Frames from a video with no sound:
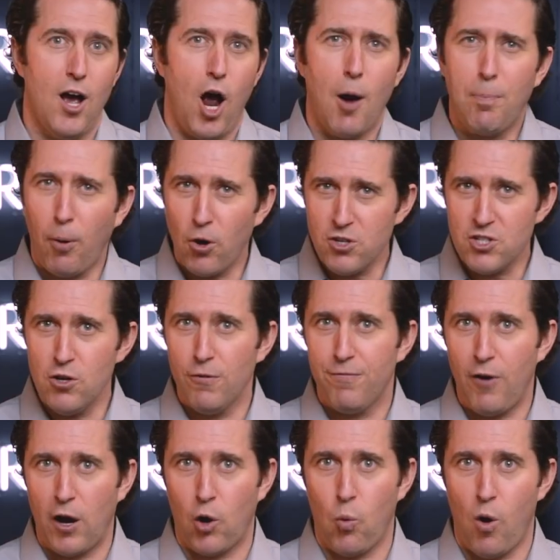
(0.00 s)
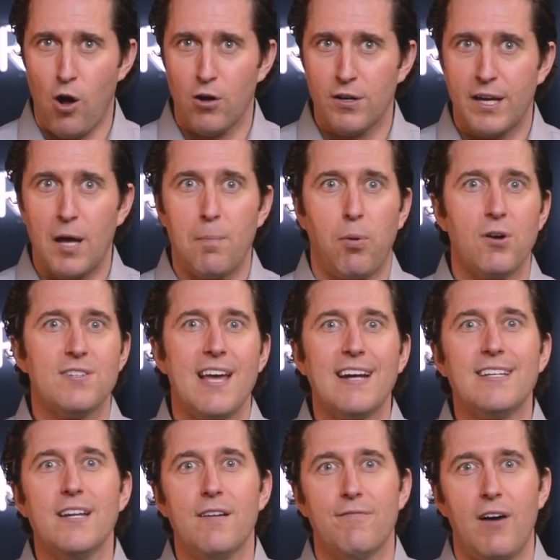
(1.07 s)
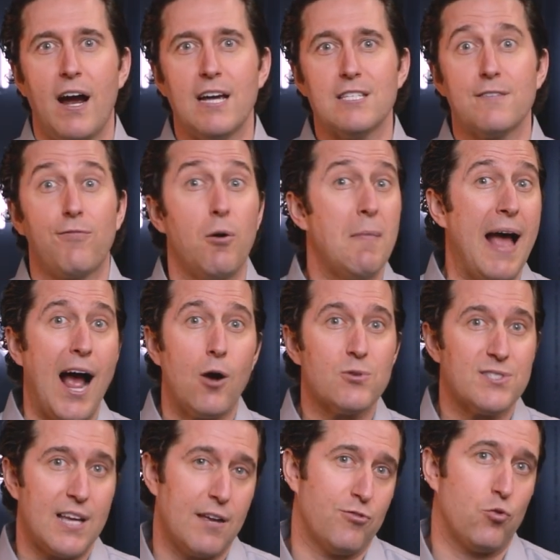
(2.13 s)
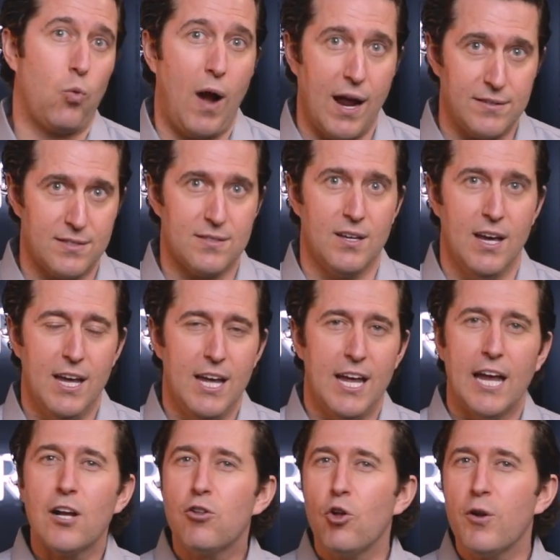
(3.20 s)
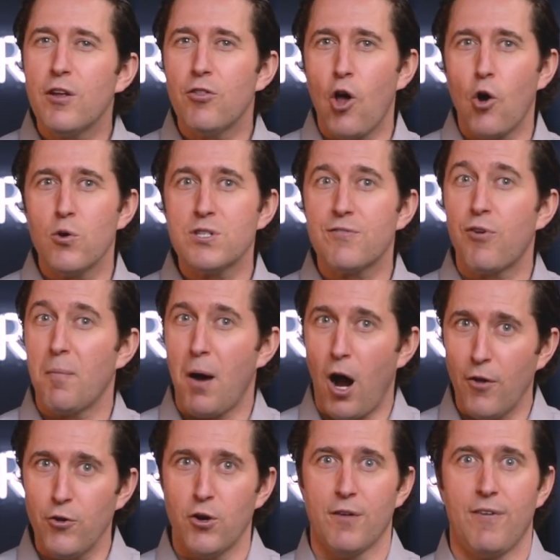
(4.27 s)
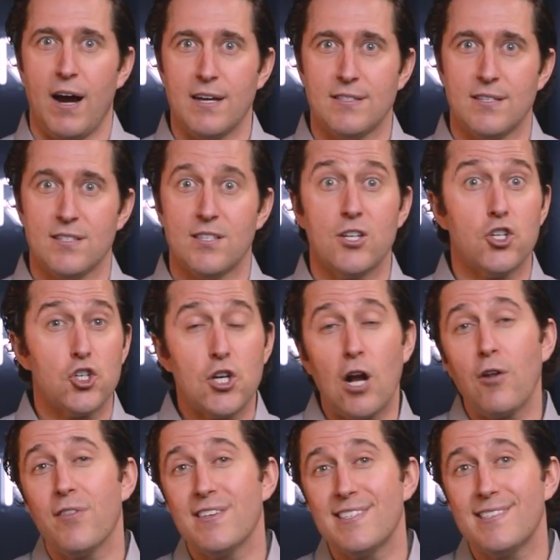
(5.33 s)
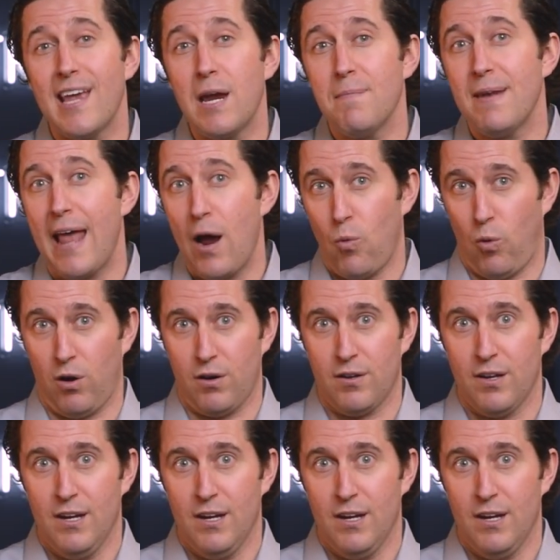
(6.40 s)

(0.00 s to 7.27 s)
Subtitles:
A personal firewall can protect a device from outside threats, including those from other devices that share the same network.